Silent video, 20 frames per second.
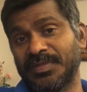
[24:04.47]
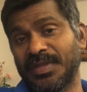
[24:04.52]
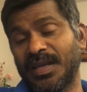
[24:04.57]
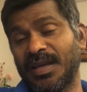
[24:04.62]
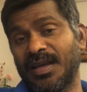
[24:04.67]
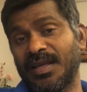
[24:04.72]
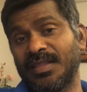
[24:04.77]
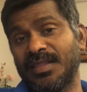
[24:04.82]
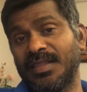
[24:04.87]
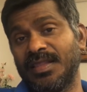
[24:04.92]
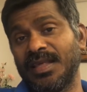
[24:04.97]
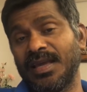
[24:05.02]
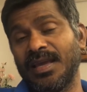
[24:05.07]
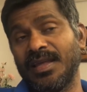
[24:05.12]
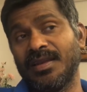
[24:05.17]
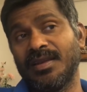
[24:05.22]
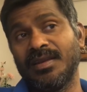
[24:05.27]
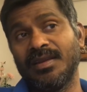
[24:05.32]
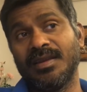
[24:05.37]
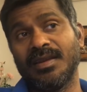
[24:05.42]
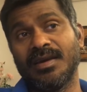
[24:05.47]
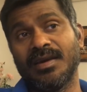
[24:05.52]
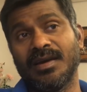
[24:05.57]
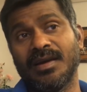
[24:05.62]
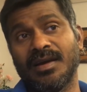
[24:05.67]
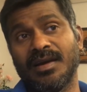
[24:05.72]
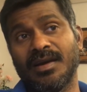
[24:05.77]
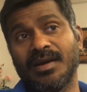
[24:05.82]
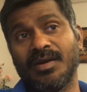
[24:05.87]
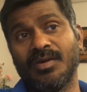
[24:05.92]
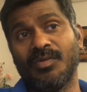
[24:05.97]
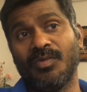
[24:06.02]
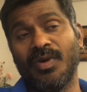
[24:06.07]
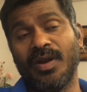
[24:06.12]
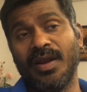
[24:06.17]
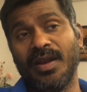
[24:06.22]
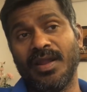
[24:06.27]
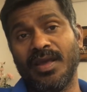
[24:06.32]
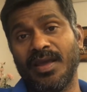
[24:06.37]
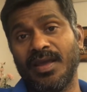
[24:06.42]
And then uh,
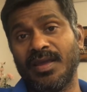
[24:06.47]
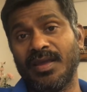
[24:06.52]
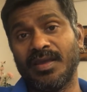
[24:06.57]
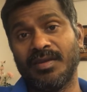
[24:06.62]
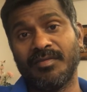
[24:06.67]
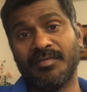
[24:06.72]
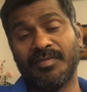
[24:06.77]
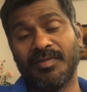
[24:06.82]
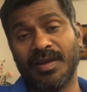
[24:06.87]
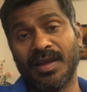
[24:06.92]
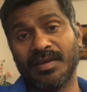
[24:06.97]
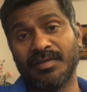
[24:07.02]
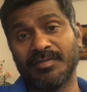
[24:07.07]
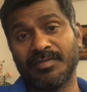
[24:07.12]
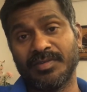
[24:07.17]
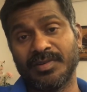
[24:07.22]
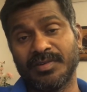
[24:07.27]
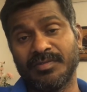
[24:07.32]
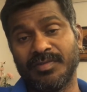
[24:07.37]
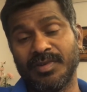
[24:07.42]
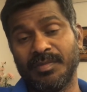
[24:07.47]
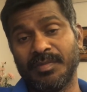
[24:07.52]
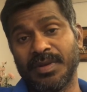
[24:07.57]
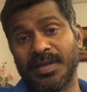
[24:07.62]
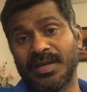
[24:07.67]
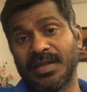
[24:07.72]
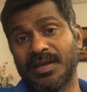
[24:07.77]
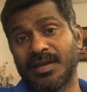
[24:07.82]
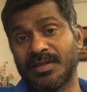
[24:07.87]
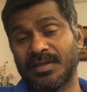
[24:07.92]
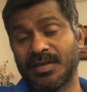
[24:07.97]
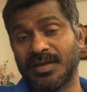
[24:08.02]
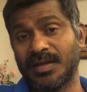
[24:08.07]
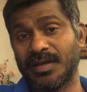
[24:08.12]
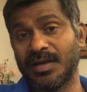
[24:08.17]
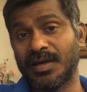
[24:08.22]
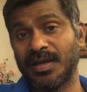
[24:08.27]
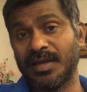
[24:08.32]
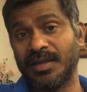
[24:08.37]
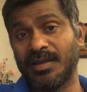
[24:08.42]
one day in Frankfurt, we met another
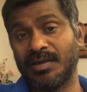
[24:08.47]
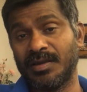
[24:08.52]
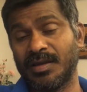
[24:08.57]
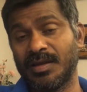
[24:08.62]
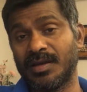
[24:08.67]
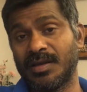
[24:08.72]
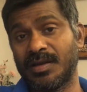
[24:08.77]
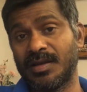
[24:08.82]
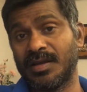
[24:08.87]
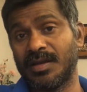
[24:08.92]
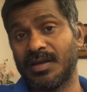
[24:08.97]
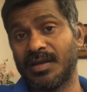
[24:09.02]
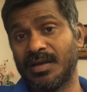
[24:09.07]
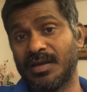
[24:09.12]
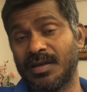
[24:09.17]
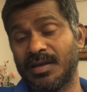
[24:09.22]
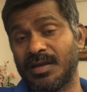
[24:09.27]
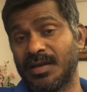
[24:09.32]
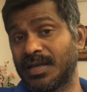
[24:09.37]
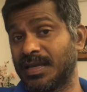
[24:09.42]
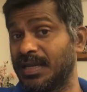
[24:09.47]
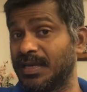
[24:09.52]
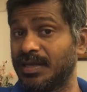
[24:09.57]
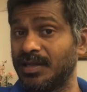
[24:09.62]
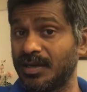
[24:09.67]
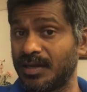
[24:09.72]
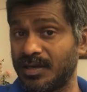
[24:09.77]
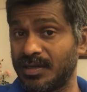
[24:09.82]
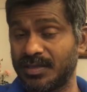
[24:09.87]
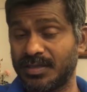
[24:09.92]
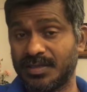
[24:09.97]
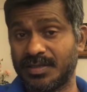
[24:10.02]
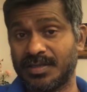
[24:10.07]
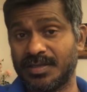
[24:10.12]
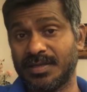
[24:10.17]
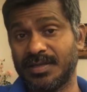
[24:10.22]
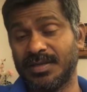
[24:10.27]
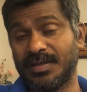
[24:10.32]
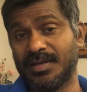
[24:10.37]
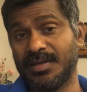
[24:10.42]
guy, an, uh, a guitarist,
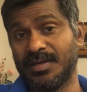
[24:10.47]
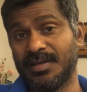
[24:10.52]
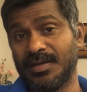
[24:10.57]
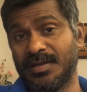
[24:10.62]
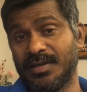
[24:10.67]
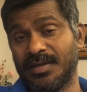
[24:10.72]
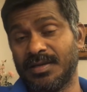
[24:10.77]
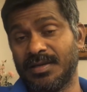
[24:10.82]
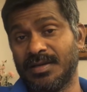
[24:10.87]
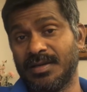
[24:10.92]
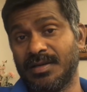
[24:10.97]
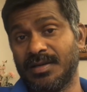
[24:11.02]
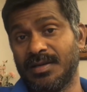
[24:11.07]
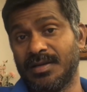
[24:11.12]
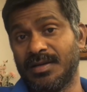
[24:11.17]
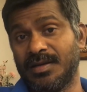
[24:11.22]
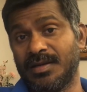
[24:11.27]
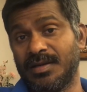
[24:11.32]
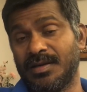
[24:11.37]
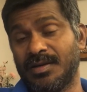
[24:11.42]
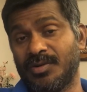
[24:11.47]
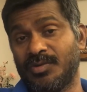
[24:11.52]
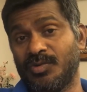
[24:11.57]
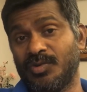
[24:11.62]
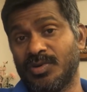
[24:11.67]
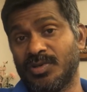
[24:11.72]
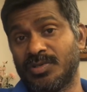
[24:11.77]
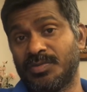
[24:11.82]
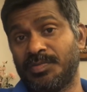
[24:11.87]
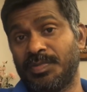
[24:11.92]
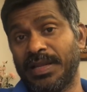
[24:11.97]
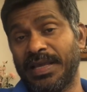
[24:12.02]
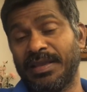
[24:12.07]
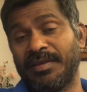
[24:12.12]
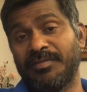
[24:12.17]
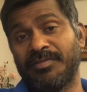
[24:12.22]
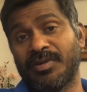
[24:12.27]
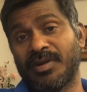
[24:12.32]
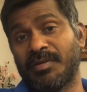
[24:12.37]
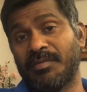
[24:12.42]
uh, who was
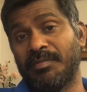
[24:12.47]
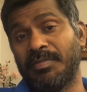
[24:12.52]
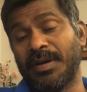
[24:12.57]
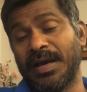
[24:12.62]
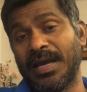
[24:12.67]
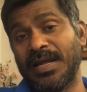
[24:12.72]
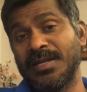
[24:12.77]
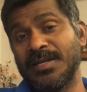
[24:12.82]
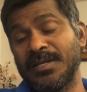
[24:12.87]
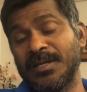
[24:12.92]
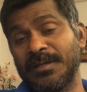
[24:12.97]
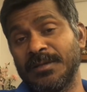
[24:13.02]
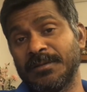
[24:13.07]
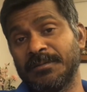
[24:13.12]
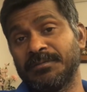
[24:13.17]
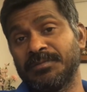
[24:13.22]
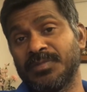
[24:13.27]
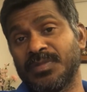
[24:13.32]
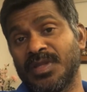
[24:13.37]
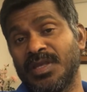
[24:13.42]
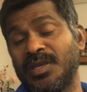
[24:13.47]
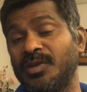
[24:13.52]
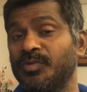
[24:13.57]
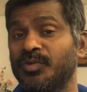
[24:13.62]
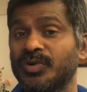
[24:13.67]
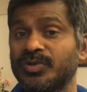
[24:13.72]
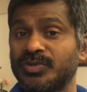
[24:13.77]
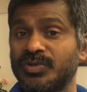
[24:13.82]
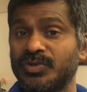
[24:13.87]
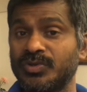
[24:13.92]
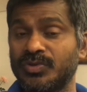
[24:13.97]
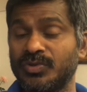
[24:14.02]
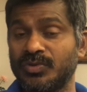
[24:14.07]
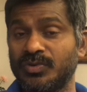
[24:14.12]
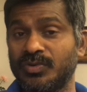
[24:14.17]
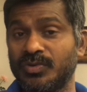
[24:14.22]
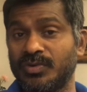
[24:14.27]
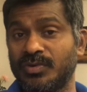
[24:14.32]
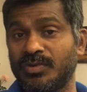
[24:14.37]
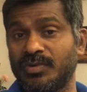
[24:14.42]
playing for a band. And mm, he was
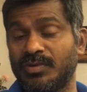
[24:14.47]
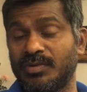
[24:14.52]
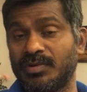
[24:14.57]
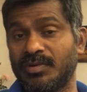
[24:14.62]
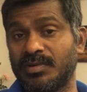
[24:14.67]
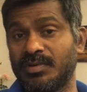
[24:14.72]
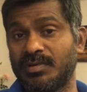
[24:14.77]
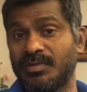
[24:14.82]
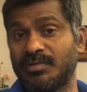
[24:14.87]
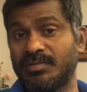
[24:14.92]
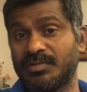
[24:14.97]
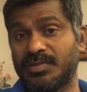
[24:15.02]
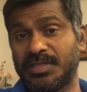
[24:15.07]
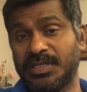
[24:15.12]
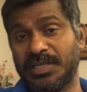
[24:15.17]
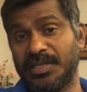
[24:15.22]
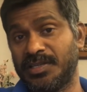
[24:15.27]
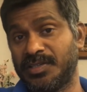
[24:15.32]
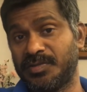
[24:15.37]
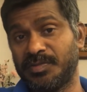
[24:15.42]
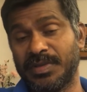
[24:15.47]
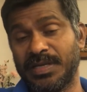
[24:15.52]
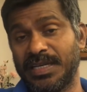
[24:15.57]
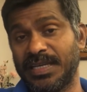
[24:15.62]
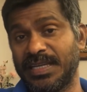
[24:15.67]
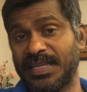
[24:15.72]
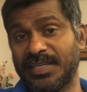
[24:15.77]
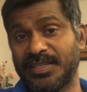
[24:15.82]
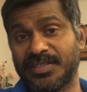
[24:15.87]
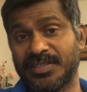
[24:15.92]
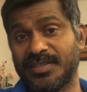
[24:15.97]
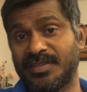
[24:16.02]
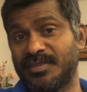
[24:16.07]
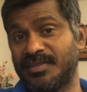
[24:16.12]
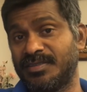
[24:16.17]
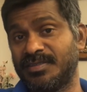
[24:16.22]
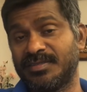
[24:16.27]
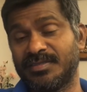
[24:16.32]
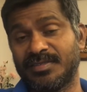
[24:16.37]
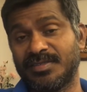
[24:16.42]
into serious
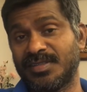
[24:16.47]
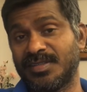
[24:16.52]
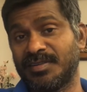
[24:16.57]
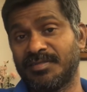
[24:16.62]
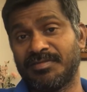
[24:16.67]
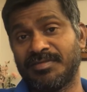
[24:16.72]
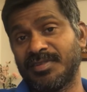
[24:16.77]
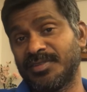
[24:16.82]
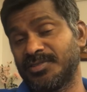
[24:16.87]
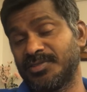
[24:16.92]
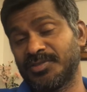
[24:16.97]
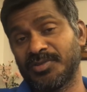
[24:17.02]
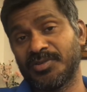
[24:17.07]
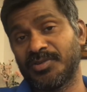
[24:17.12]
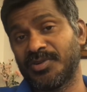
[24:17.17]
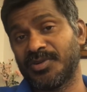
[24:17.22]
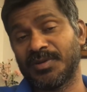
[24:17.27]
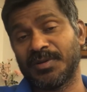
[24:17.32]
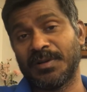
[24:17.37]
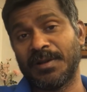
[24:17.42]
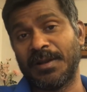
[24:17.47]
meditation stuff and so on.